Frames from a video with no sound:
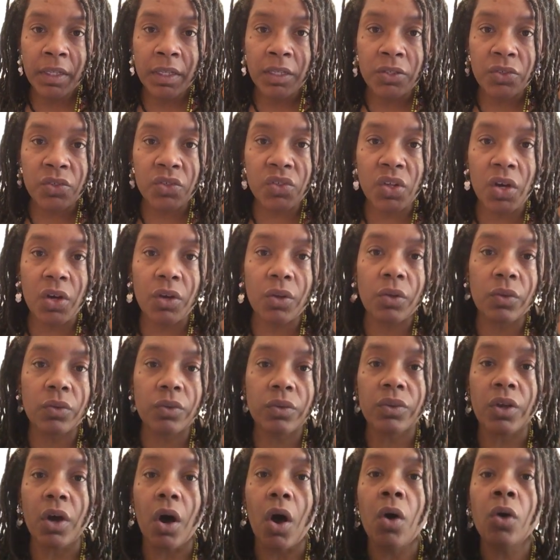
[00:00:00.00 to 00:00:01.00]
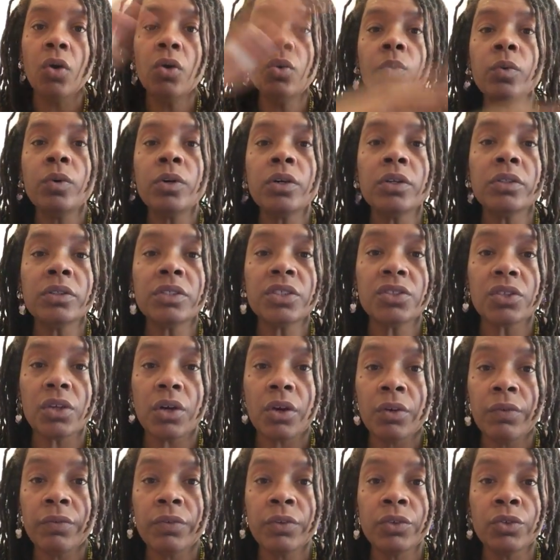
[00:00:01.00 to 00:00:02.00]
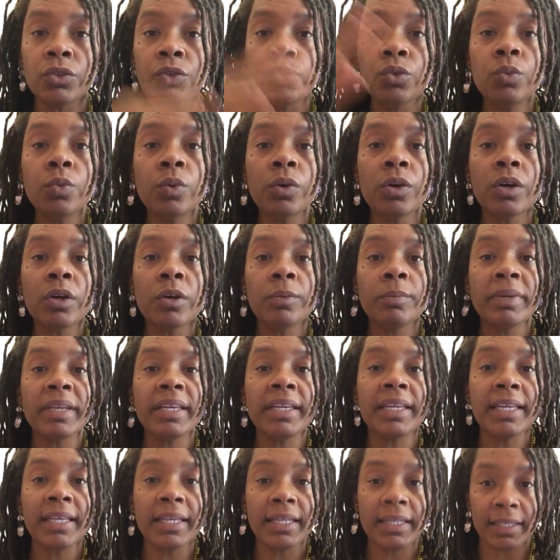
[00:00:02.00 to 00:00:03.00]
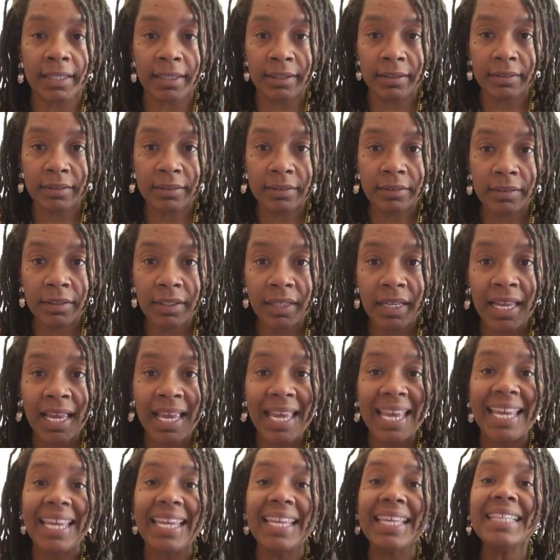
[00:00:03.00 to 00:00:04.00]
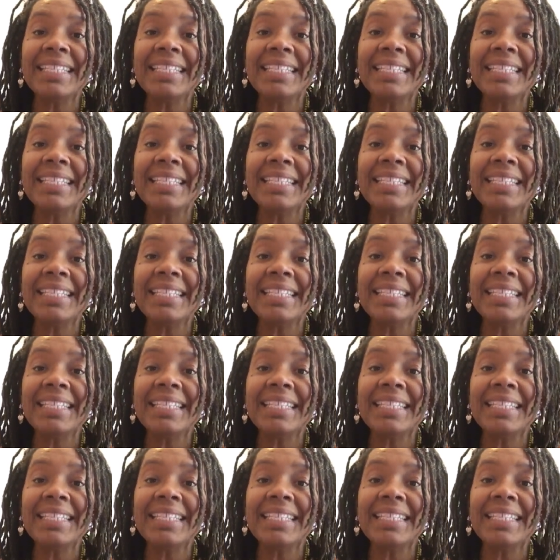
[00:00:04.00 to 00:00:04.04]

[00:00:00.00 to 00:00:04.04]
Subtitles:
So the old world is over, new world beginning. It